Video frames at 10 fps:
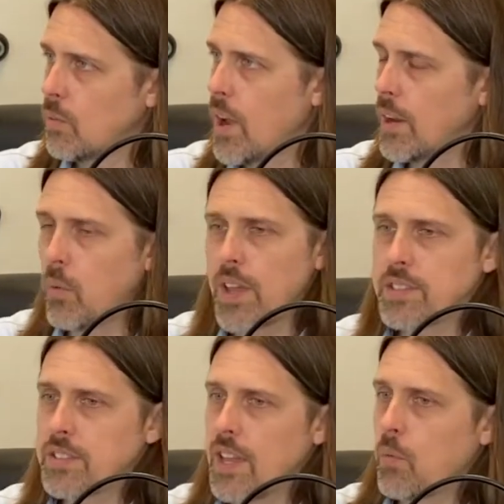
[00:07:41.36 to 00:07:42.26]
Right.
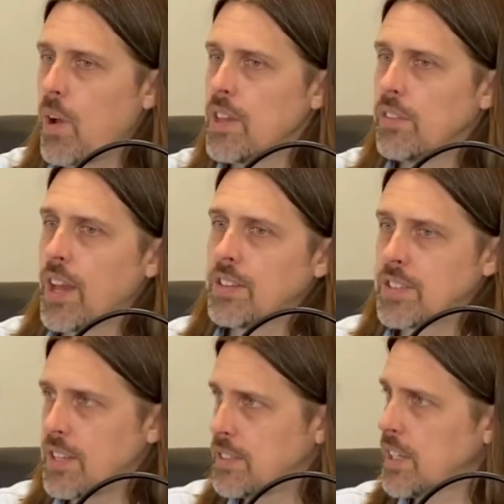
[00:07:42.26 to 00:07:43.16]
Why you gotta
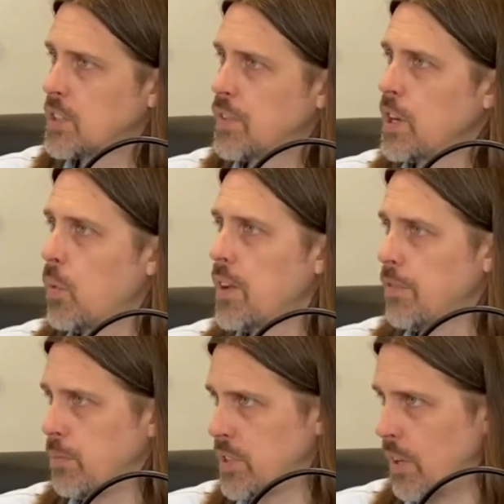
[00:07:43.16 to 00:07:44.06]
stay 6 feet away
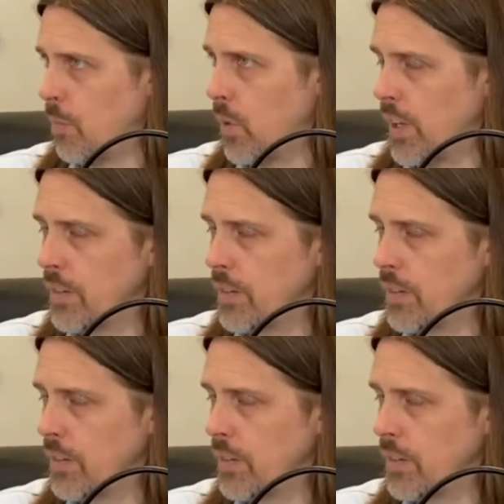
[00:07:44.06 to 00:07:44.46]
from someone.